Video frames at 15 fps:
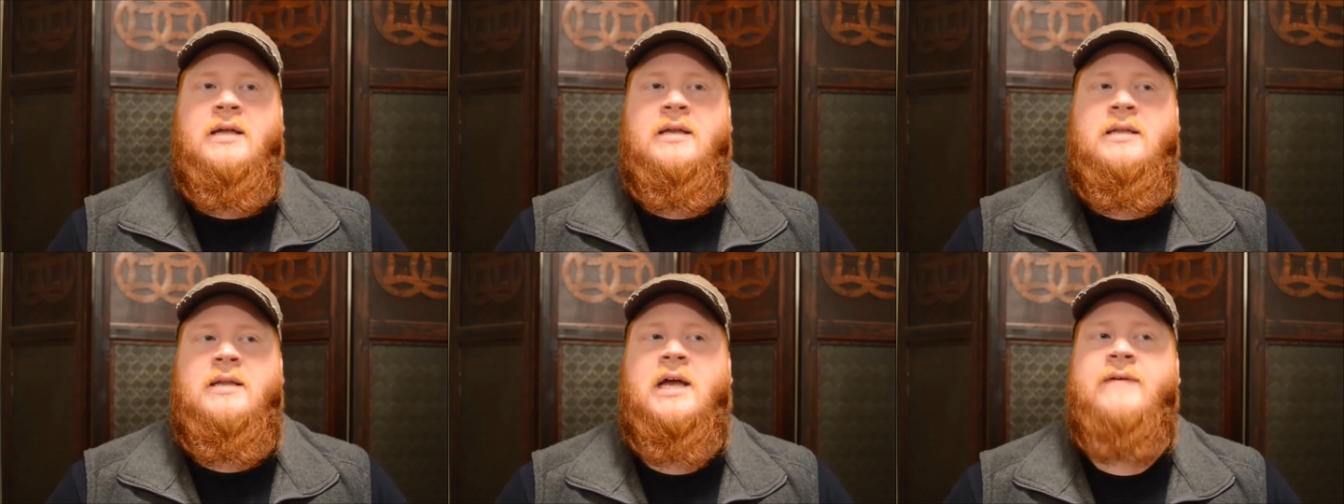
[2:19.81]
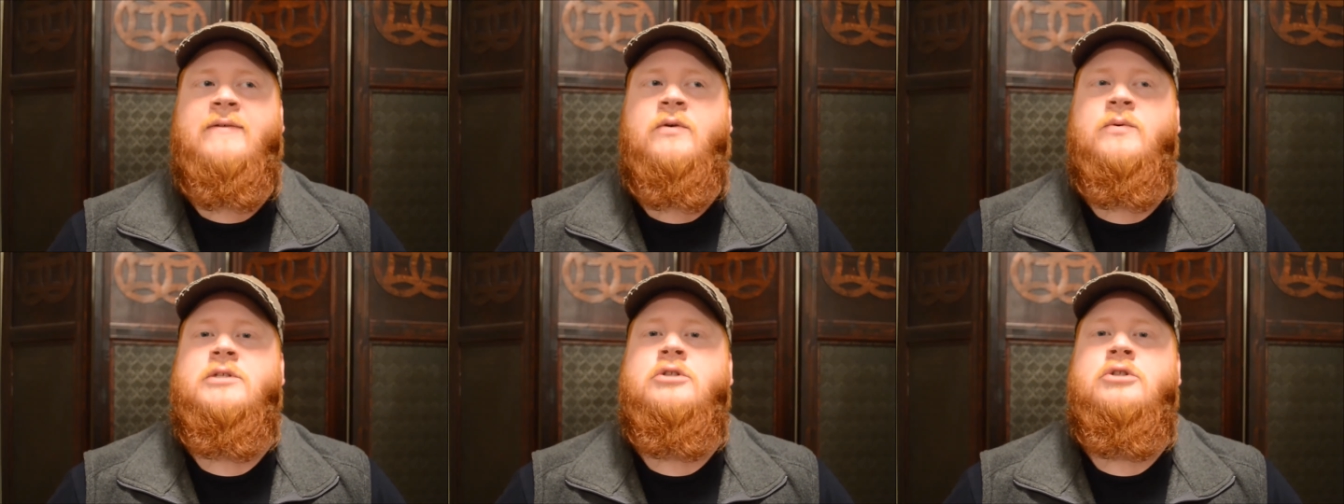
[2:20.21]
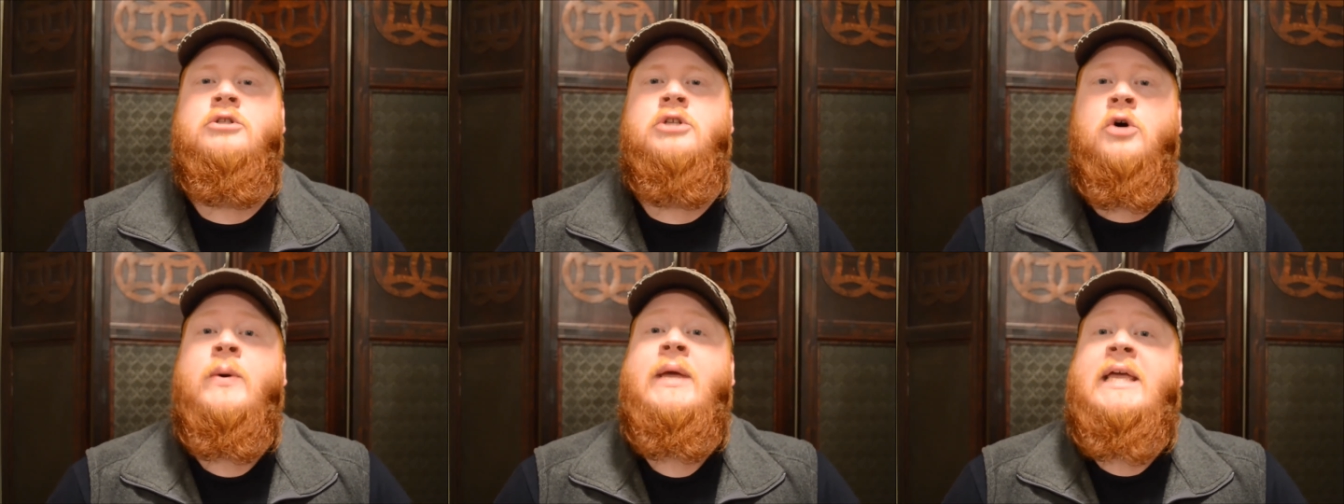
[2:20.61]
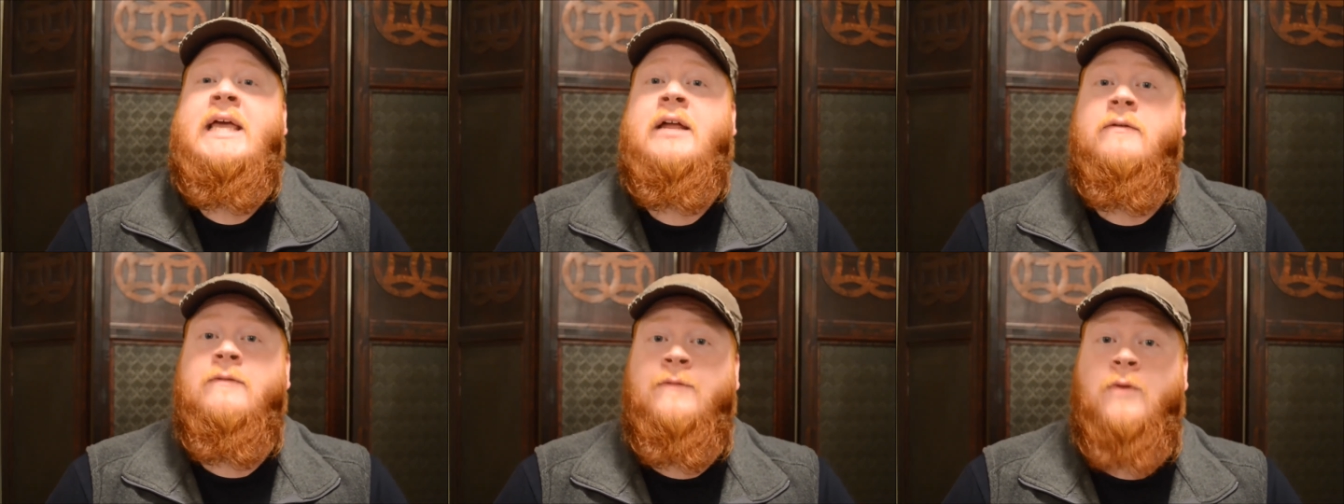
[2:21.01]
none of it was doing
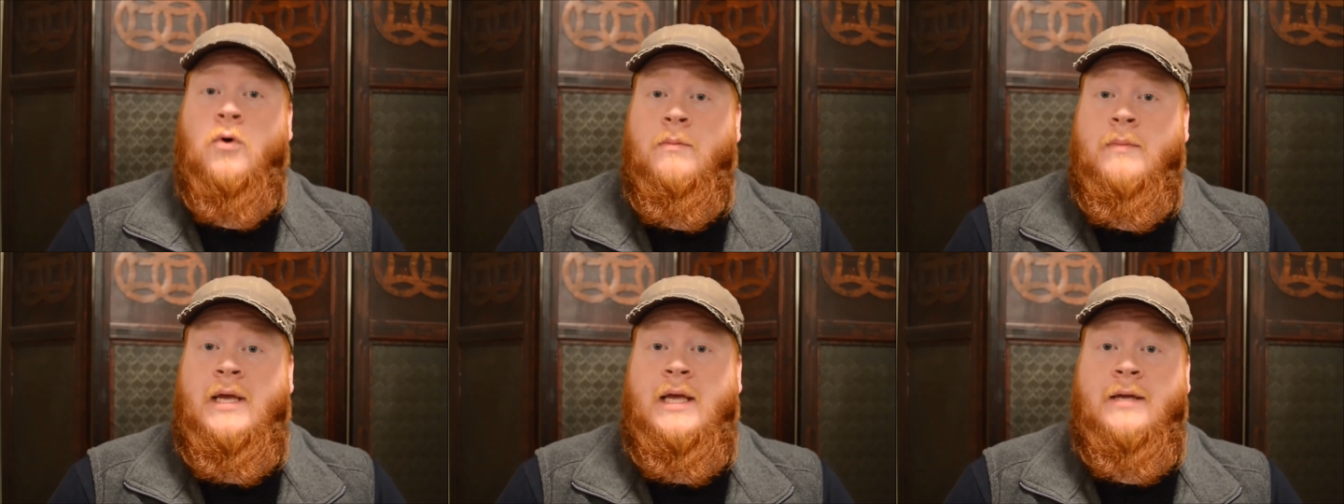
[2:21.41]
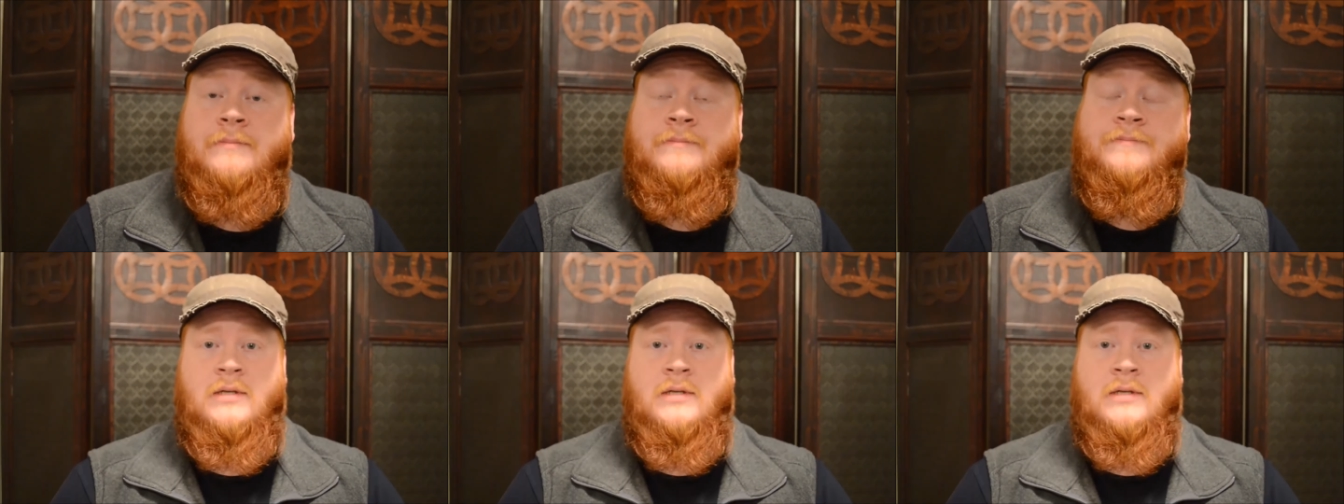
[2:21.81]
it for me.